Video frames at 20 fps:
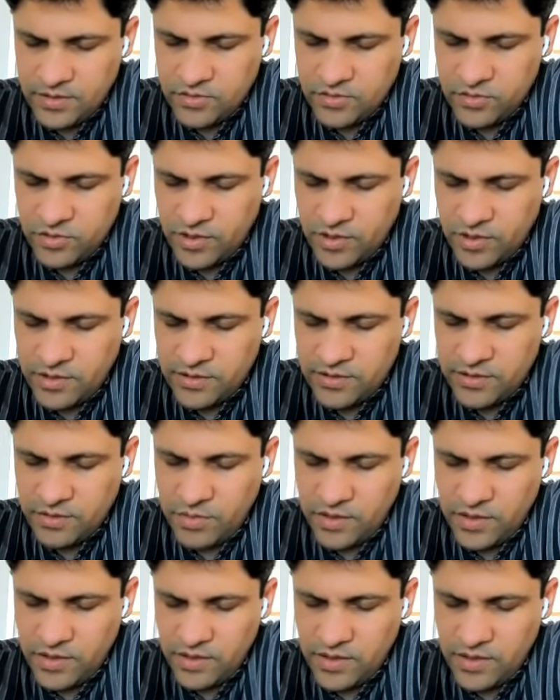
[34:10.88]
So the
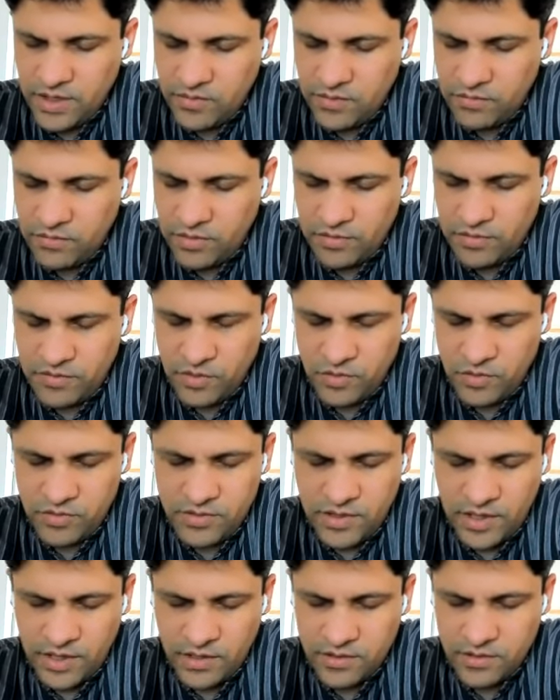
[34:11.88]
discipline, even for a
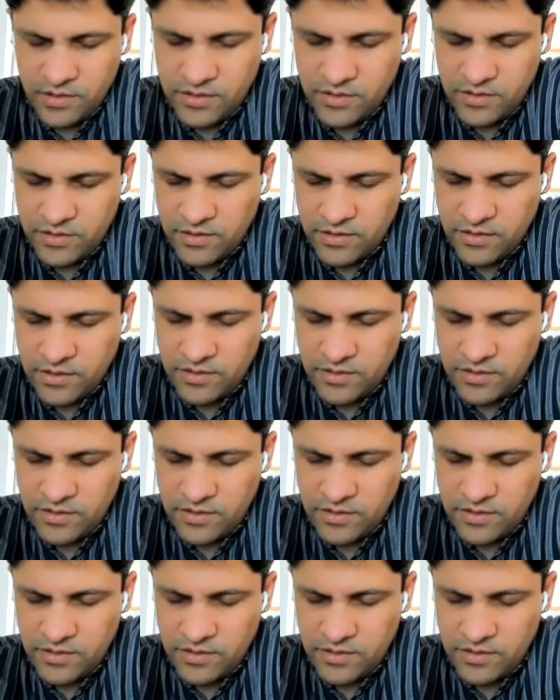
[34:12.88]
few seconds,